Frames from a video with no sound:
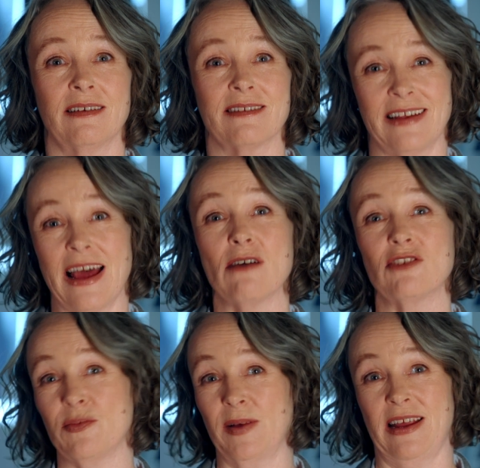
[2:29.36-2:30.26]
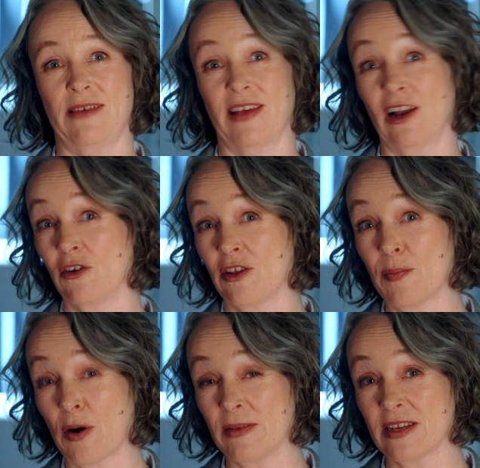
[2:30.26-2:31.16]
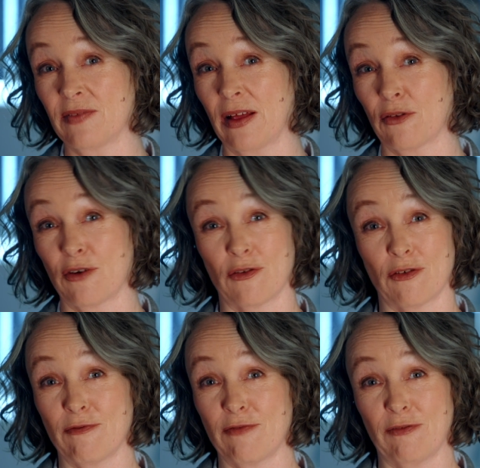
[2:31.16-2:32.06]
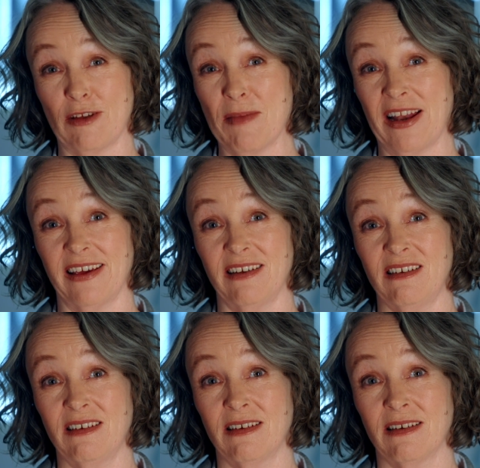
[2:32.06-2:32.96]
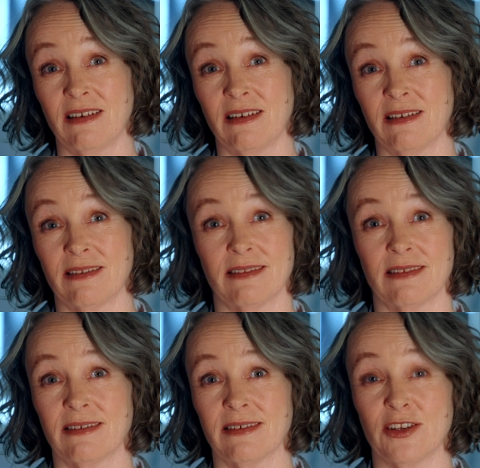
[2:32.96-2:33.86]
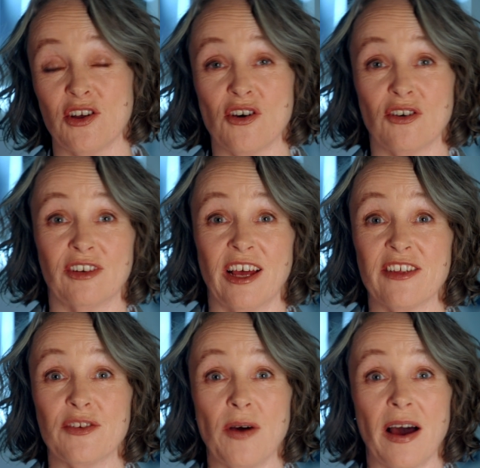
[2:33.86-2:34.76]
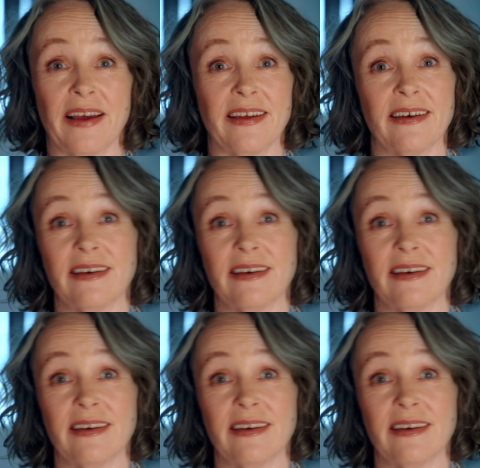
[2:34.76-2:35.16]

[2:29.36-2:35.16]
So now do you believe they'll honour the promise of that £350 million? No, neither do I.